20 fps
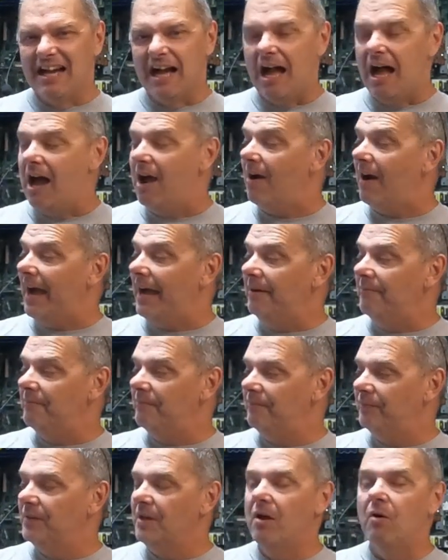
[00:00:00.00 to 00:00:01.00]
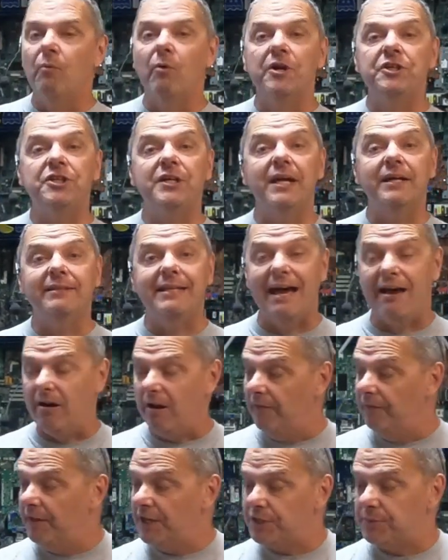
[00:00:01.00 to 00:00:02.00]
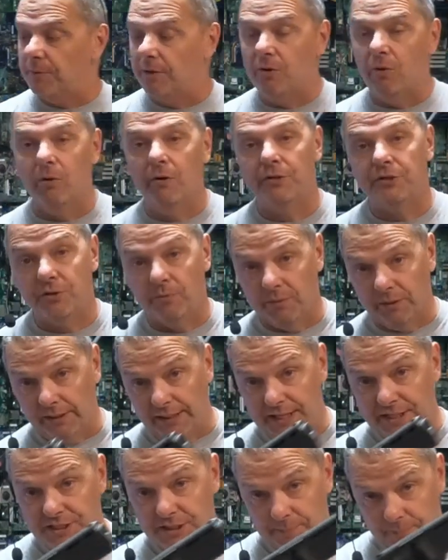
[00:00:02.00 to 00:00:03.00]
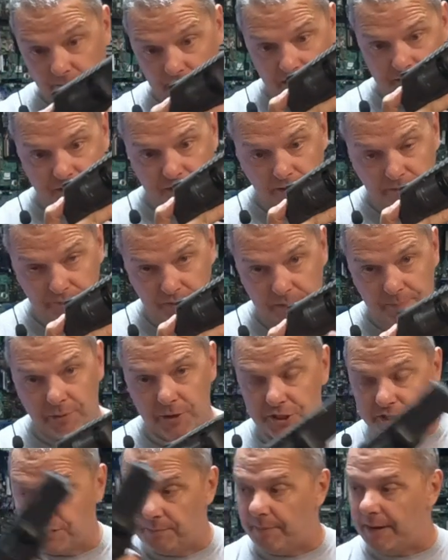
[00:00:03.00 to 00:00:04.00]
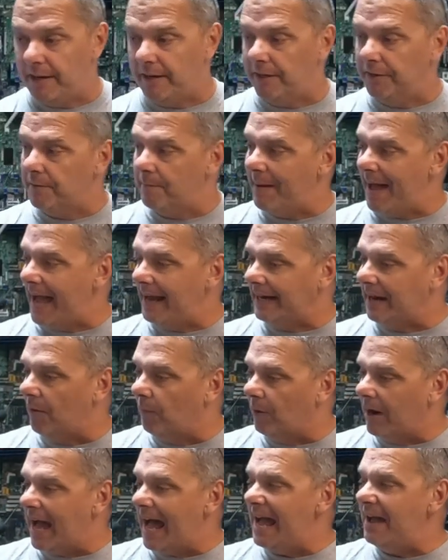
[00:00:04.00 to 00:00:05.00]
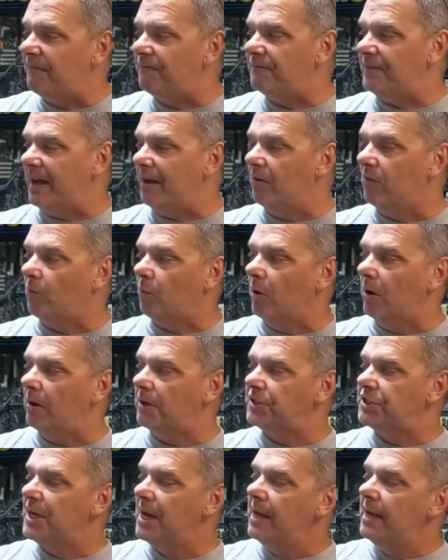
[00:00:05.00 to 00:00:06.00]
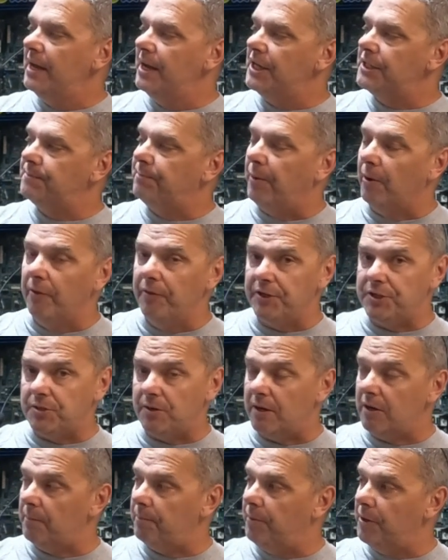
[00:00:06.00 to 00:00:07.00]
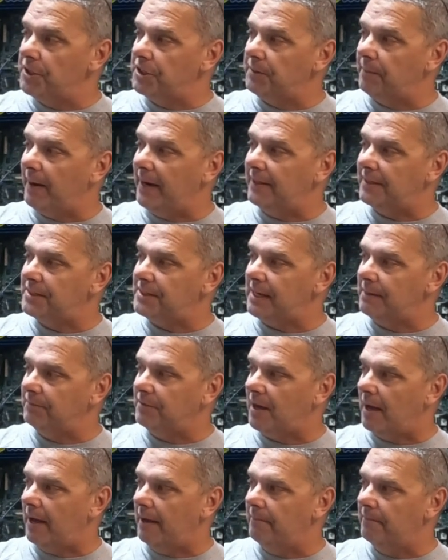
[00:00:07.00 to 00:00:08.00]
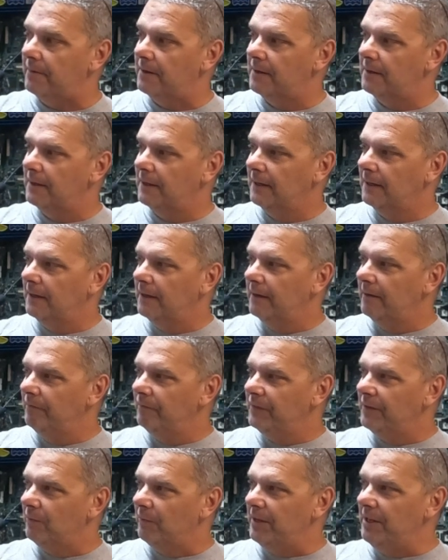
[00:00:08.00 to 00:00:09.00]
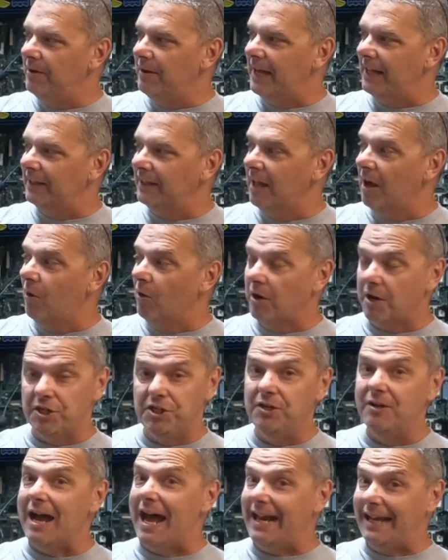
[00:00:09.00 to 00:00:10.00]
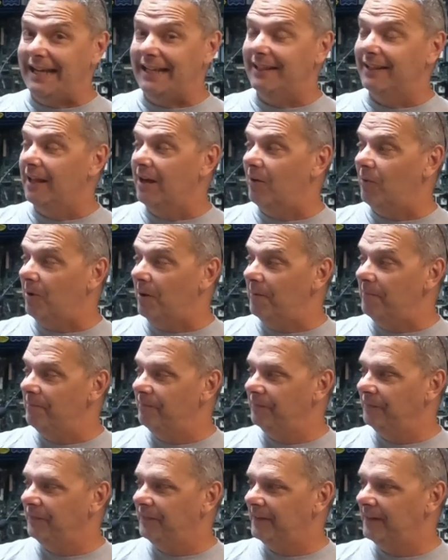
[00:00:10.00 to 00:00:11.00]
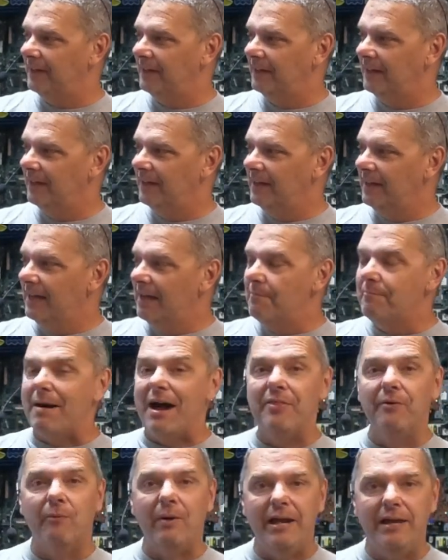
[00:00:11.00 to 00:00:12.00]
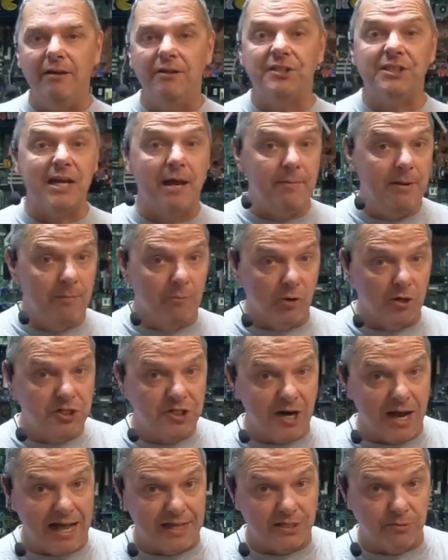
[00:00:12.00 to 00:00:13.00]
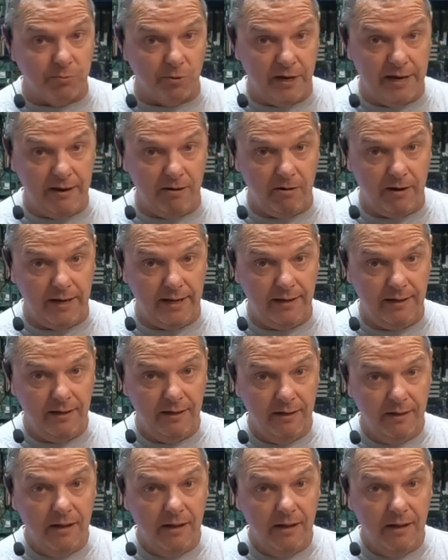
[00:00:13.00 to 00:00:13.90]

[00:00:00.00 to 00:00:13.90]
All right. Once you get down on this one, in order to release the pressure, you push the button on the back. Now, what I have found works is pull the trigger, push the button at the same time when you get lower, because you got to get lower. By the way, you see how many more shots we're hearing?